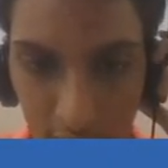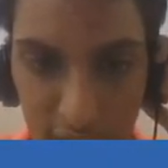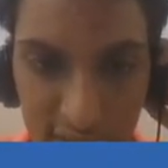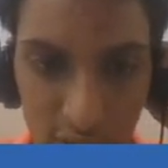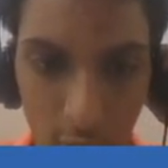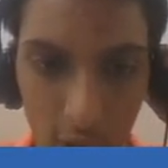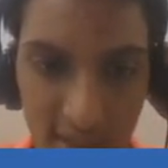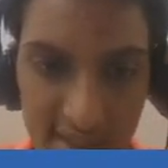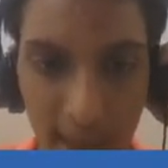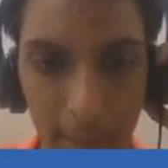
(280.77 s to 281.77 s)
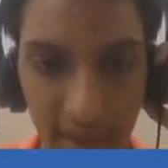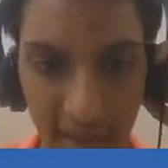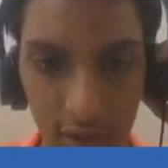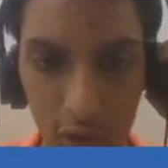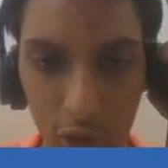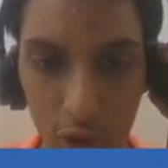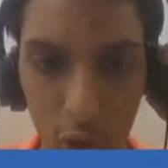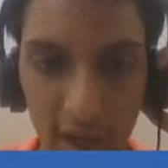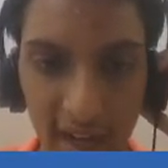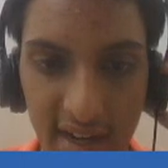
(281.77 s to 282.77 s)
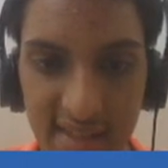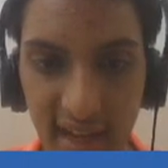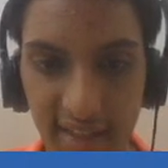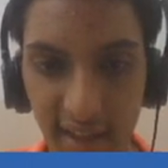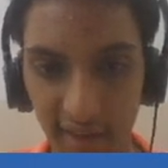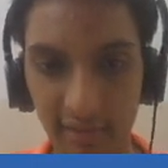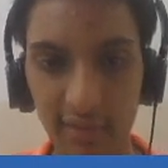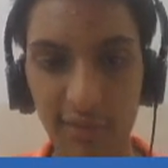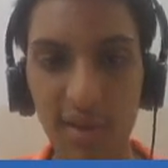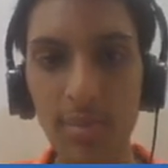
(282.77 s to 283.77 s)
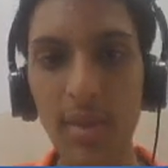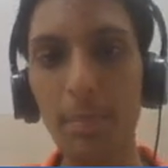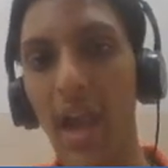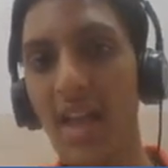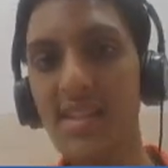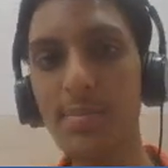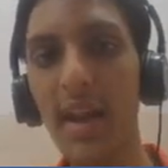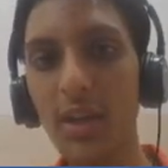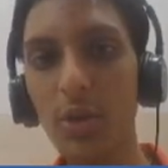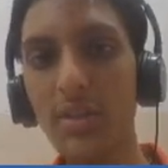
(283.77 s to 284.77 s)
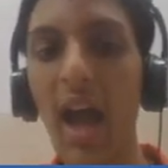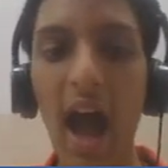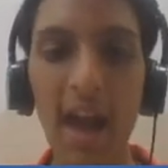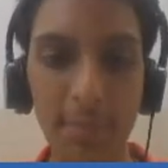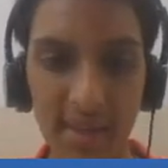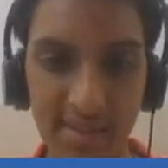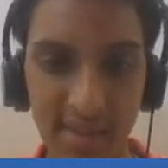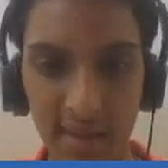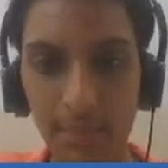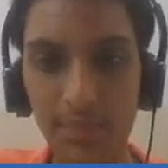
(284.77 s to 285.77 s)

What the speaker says: So what is happening? Chloride is entering from the plasma into the RBC.